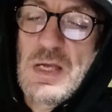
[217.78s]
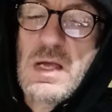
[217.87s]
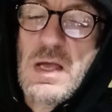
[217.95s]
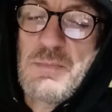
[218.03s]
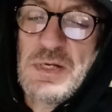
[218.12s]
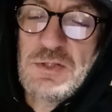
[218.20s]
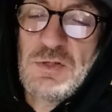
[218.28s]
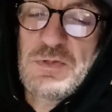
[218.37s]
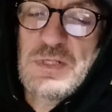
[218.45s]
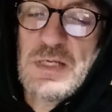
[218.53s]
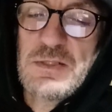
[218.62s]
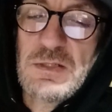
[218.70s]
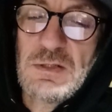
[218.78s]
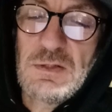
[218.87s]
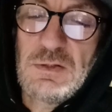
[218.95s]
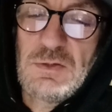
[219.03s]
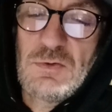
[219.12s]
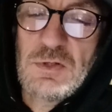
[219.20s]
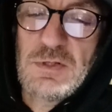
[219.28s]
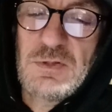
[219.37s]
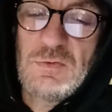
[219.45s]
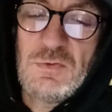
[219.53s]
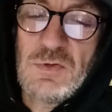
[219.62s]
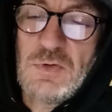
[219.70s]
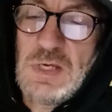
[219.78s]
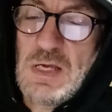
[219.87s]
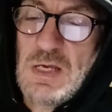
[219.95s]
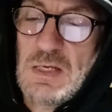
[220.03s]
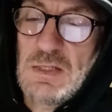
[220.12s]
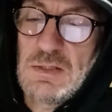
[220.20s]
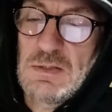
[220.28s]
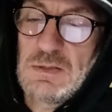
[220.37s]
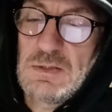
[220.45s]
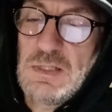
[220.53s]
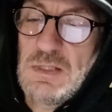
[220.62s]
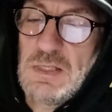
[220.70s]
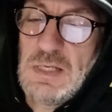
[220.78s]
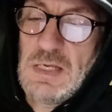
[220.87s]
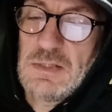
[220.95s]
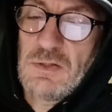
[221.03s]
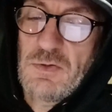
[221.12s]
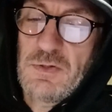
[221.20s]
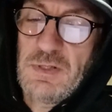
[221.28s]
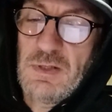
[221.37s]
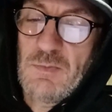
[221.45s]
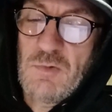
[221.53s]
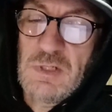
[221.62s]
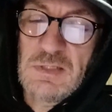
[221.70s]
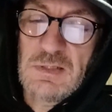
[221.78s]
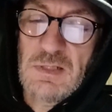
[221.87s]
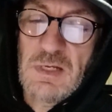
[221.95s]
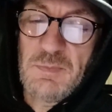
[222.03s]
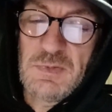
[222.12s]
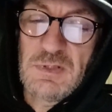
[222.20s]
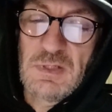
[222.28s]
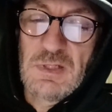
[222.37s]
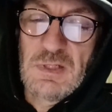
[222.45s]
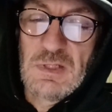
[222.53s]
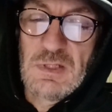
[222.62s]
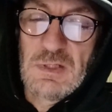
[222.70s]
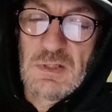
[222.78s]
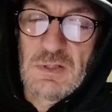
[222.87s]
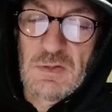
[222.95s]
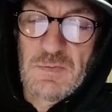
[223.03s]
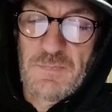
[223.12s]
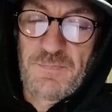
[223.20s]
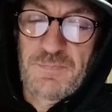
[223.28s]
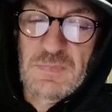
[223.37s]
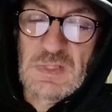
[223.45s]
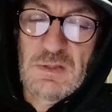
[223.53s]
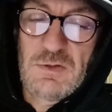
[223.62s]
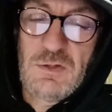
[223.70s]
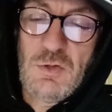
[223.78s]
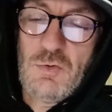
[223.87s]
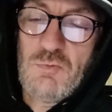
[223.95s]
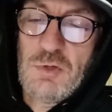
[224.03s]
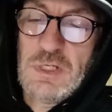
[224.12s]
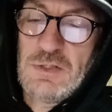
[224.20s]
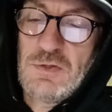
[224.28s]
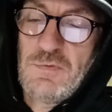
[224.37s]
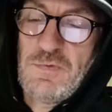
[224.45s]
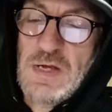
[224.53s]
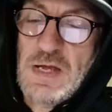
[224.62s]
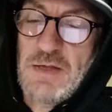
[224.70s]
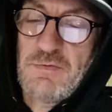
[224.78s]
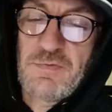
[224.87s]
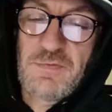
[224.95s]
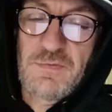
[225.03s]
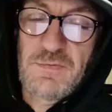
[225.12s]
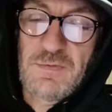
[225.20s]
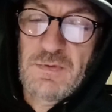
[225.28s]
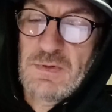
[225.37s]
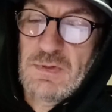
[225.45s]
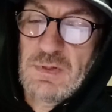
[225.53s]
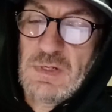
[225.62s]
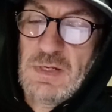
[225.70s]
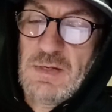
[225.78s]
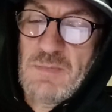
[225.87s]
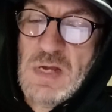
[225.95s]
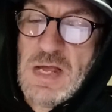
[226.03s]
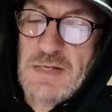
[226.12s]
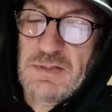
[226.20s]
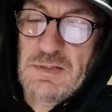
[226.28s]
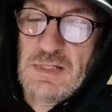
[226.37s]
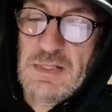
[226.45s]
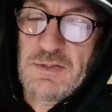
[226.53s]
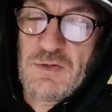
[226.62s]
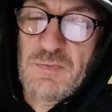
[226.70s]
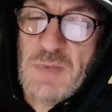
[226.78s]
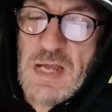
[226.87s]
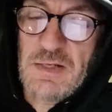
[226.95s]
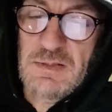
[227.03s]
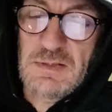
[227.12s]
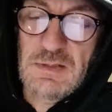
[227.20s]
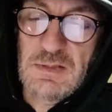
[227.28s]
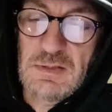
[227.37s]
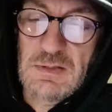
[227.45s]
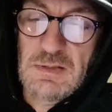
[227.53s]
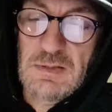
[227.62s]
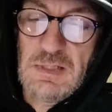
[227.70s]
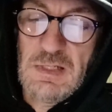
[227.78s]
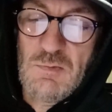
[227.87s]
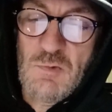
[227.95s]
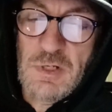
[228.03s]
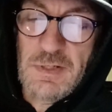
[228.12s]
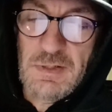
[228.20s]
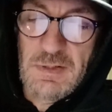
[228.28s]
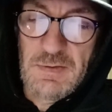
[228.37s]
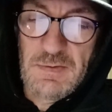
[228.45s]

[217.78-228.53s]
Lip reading: "I bet you that you are soon okay," Tilly had told him when he slumped. "2 will get you 5. "I am not," answered Max. He'd won.